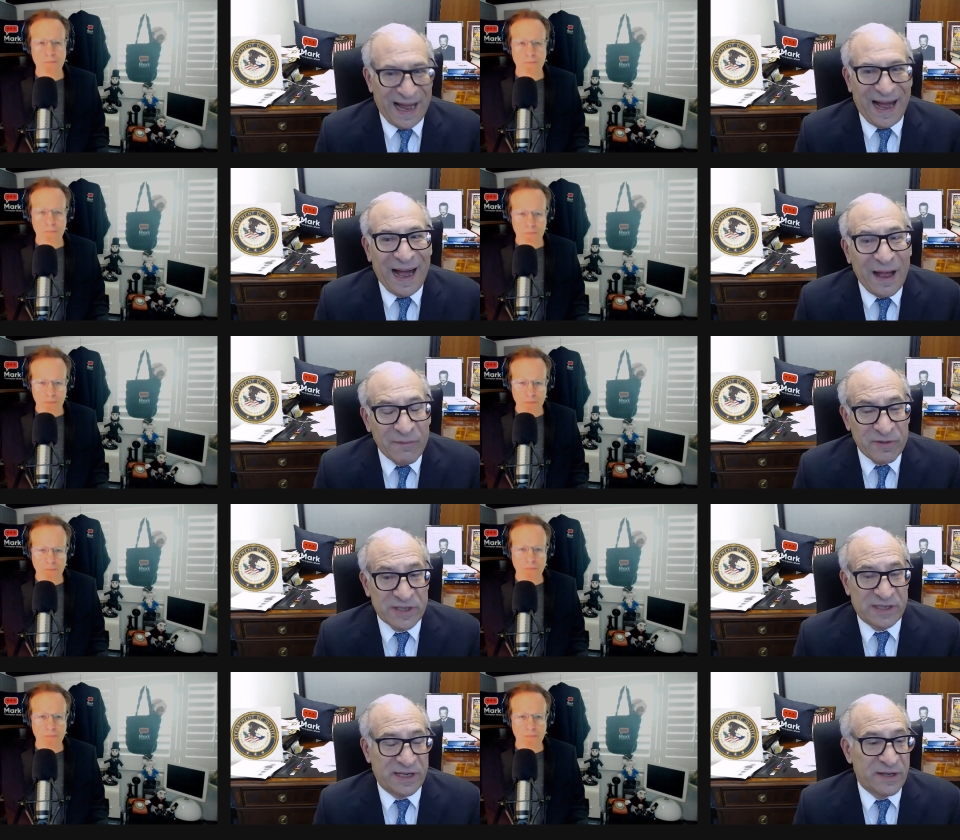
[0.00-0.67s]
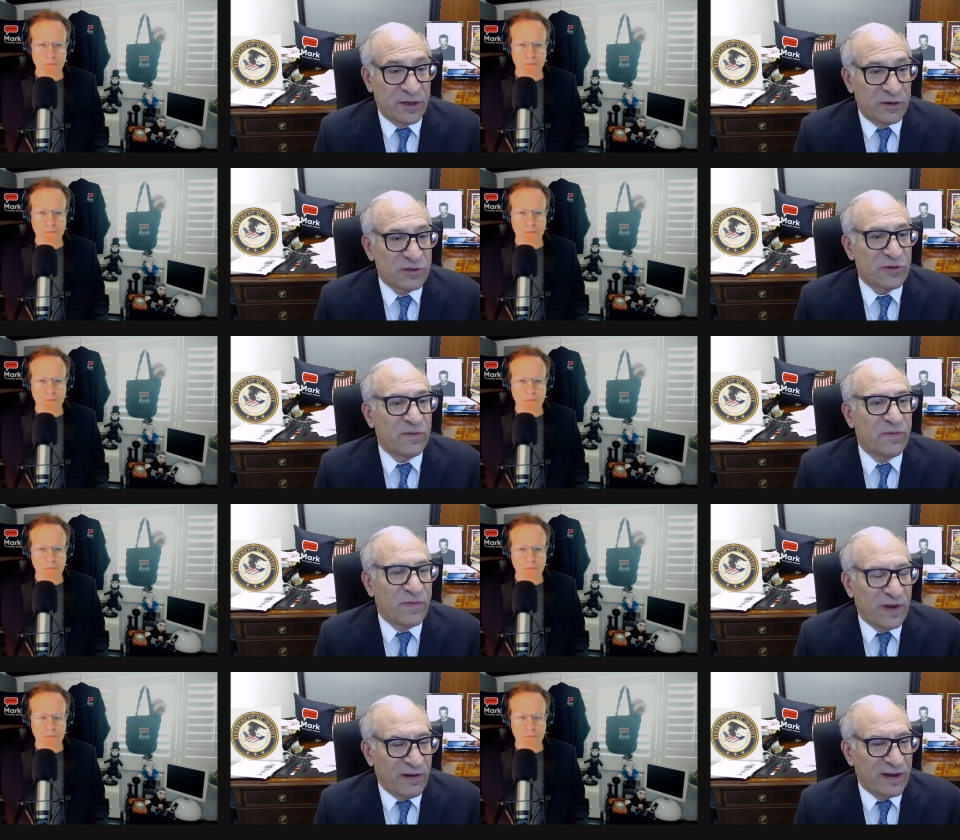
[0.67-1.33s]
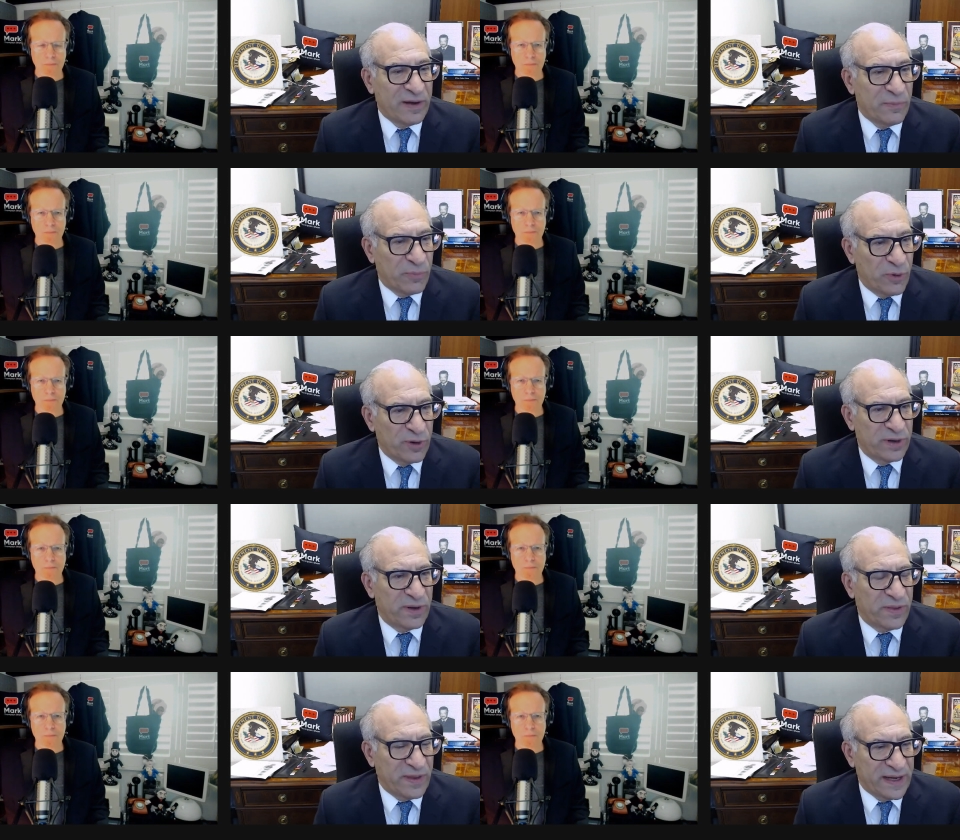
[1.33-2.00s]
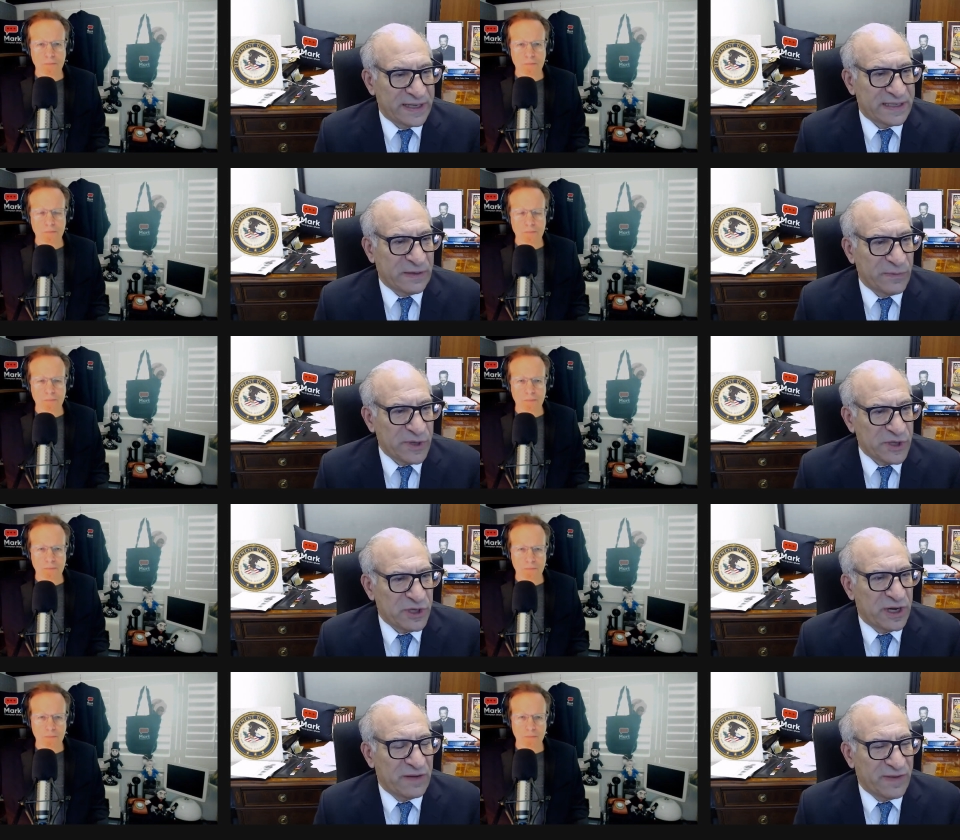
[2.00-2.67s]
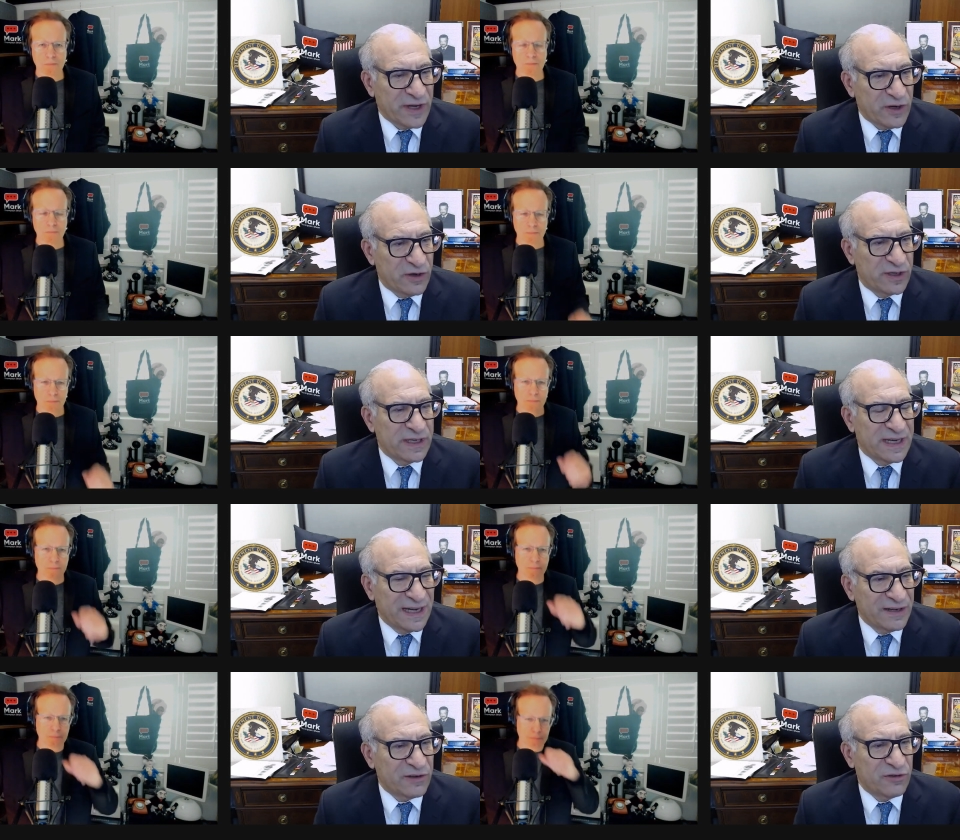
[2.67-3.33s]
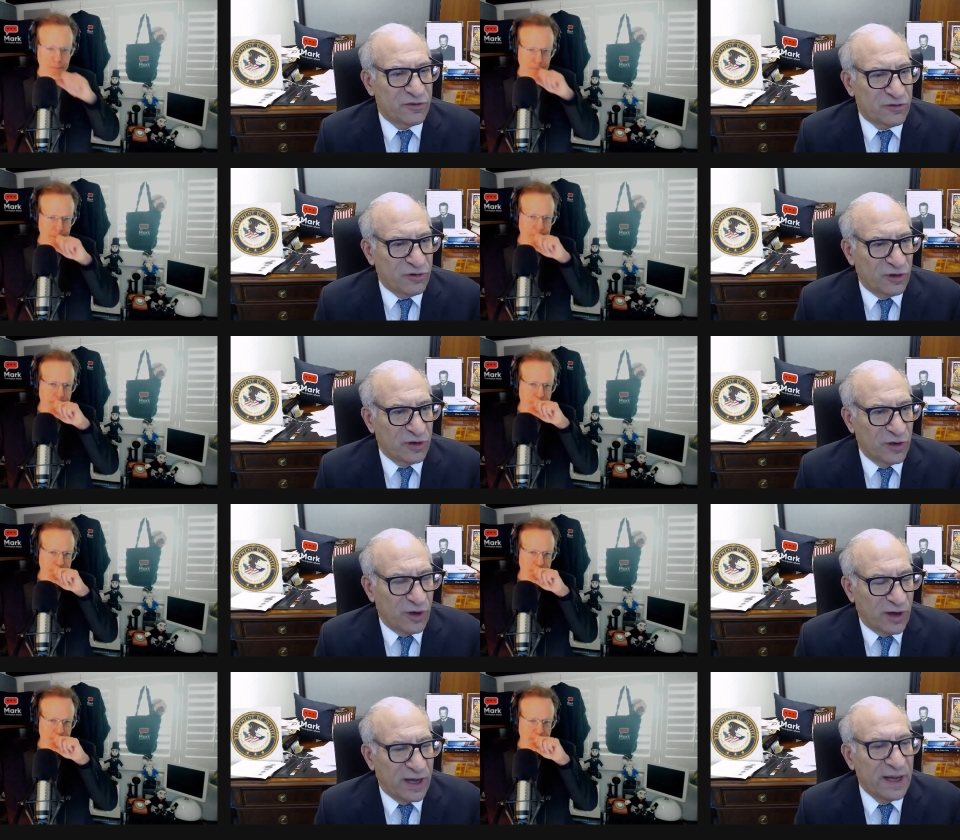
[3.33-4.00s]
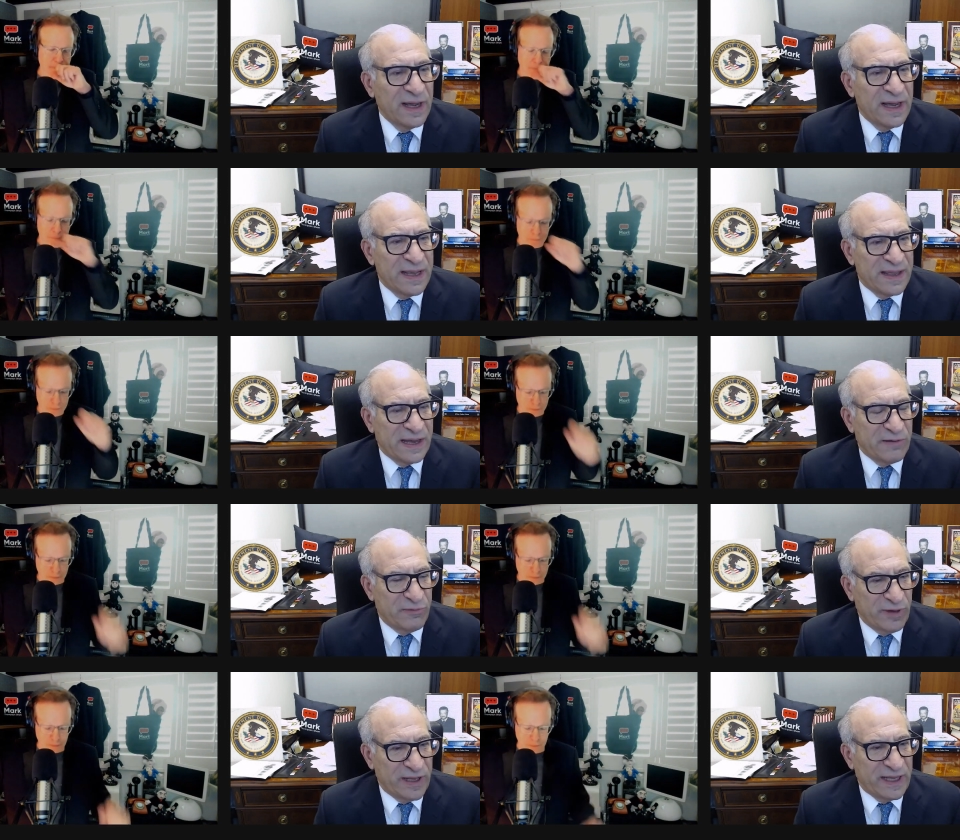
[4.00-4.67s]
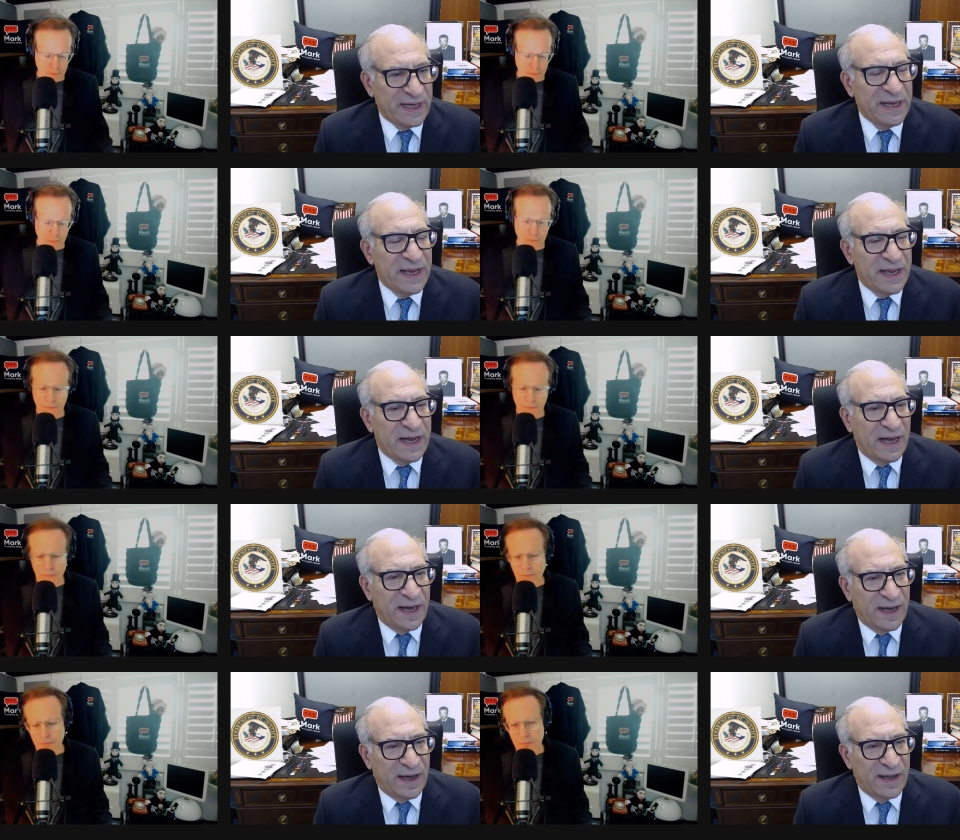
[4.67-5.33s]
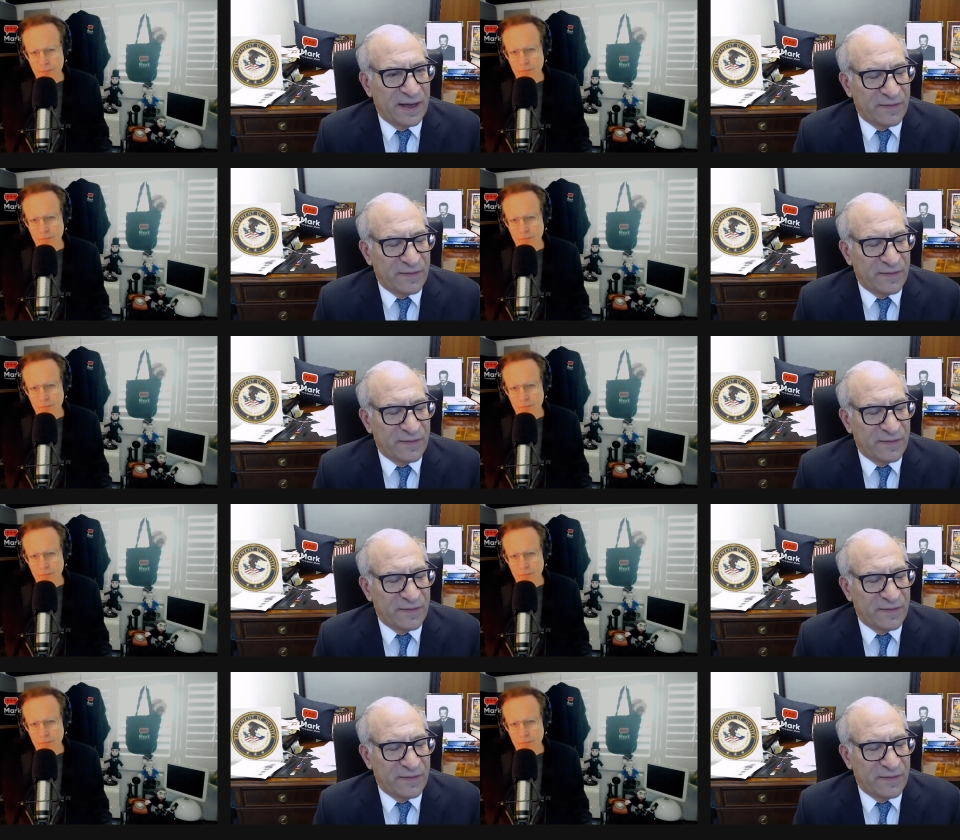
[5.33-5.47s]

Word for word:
Speaker 1: obviously those are very important things, and we should have a good gun control law that really uh,